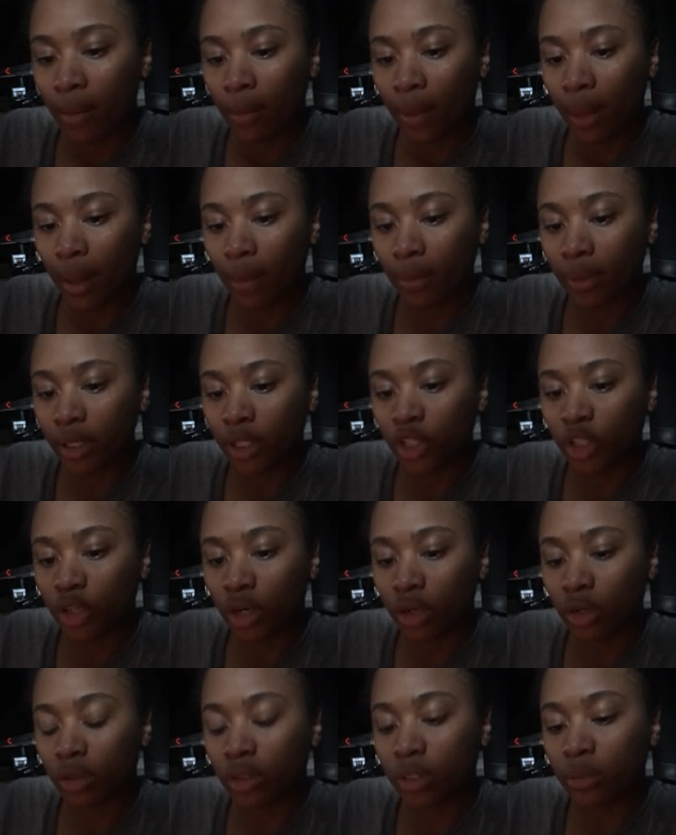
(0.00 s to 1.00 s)
Pamphlets,
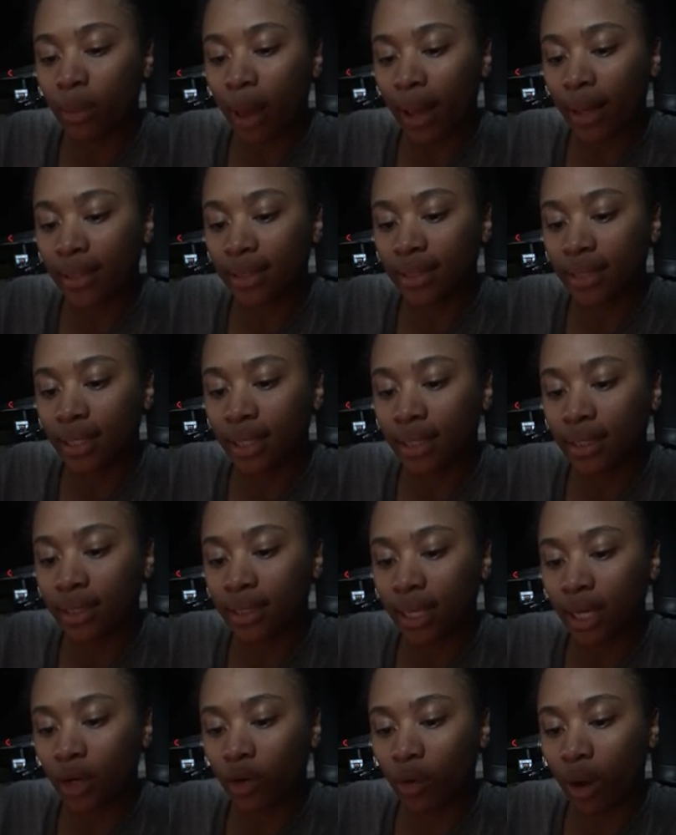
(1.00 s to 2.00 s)
journals,
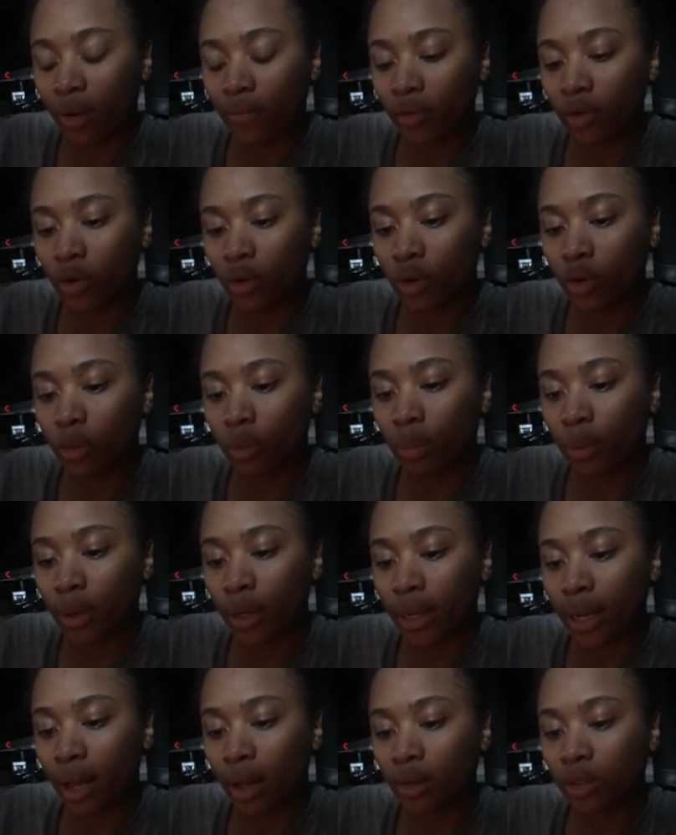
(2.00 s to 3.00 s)
magazines, and graphical
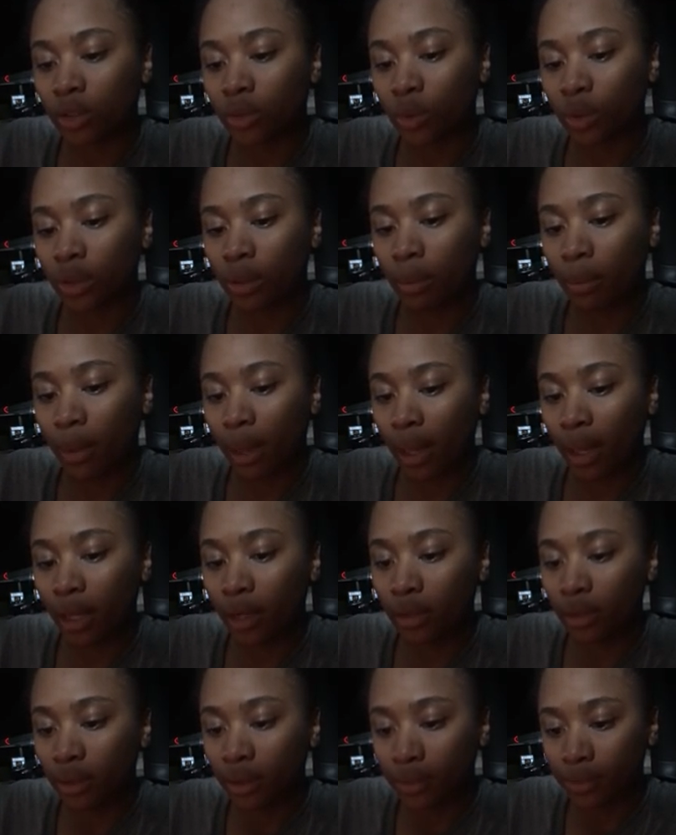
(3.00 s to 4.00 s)
printouts were the
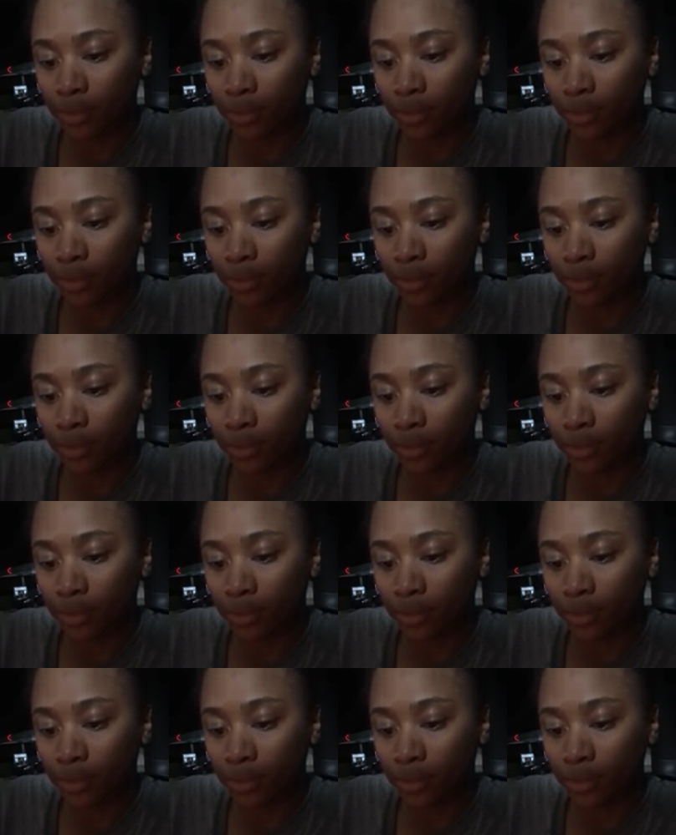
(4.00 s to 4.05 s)
main